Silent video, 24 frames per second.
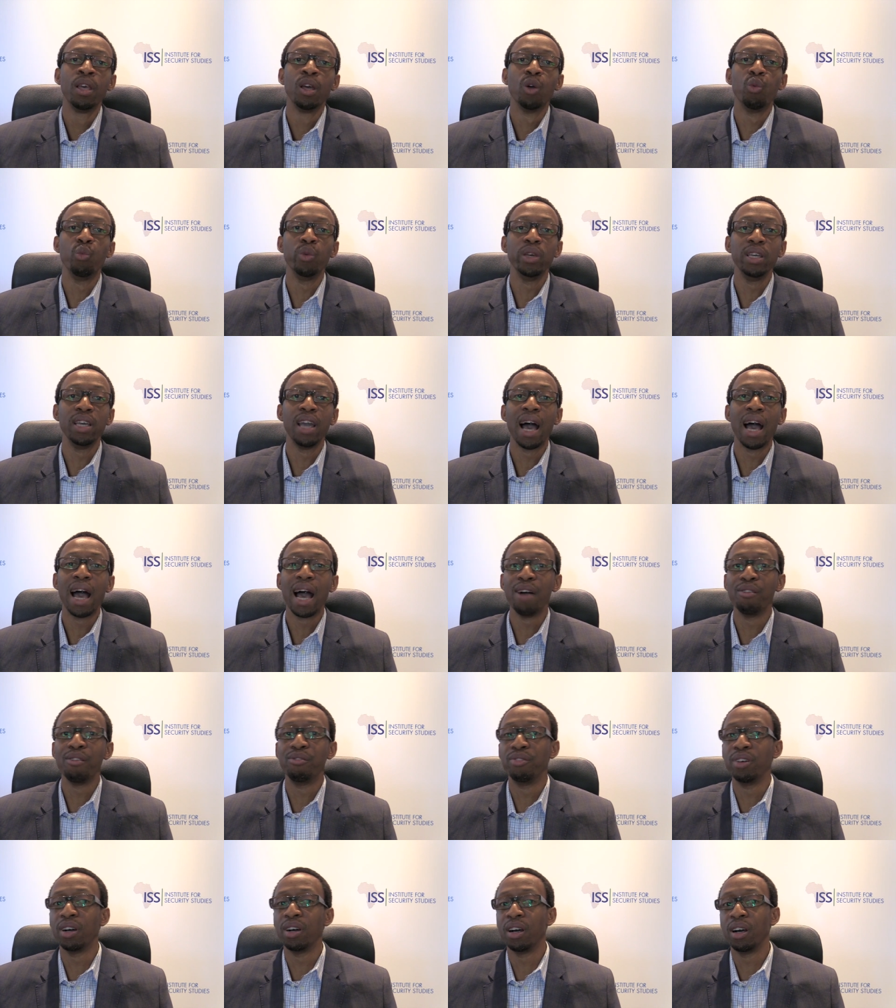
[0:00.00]
we
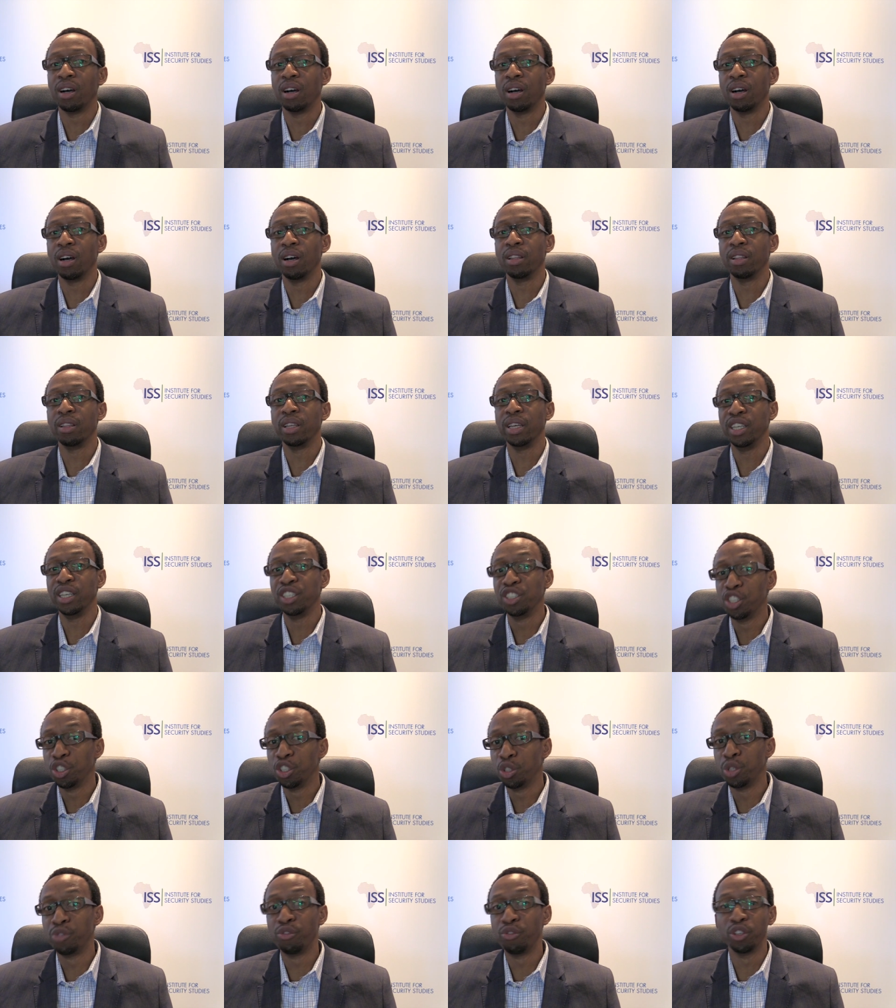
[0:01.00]
have uh, the
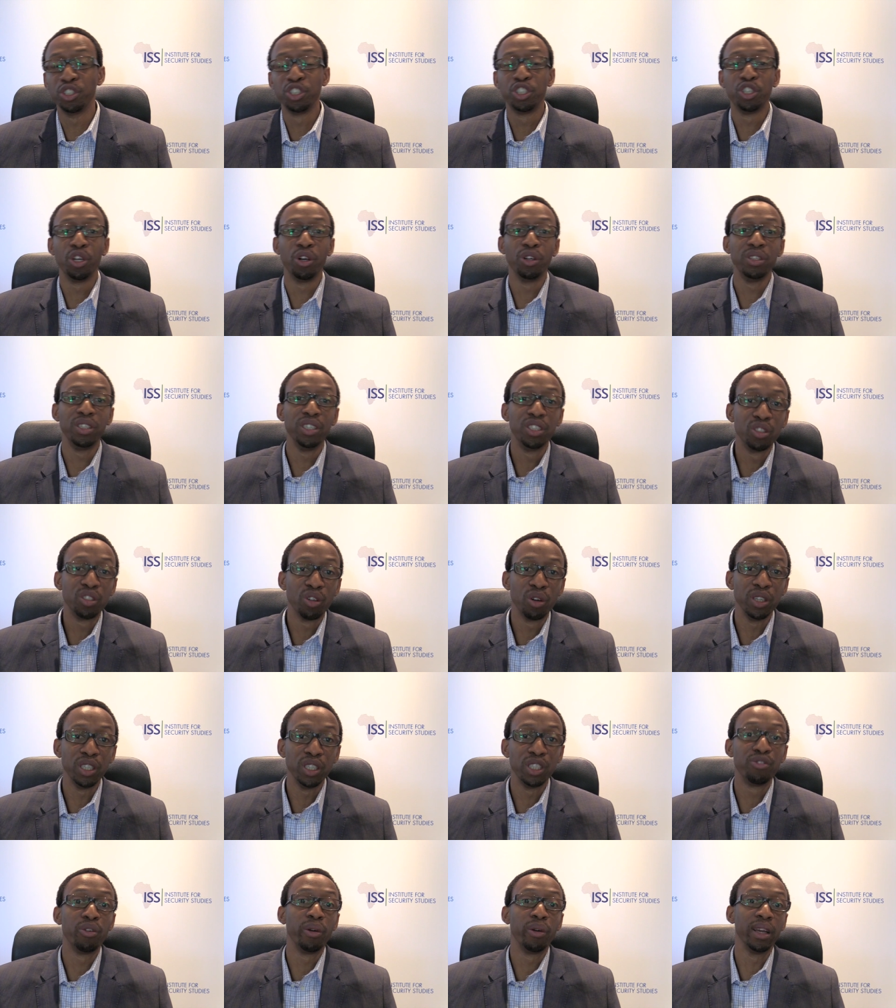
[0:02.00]
Institute for Security
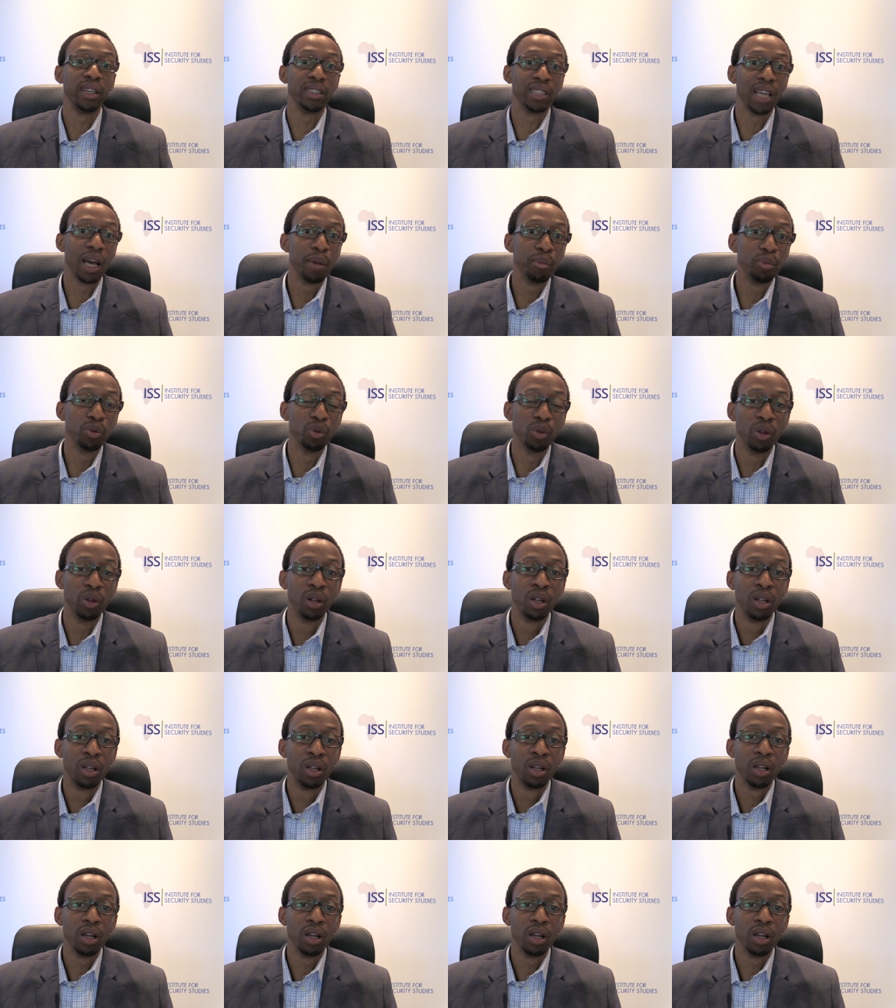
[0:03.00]
Studies, for example,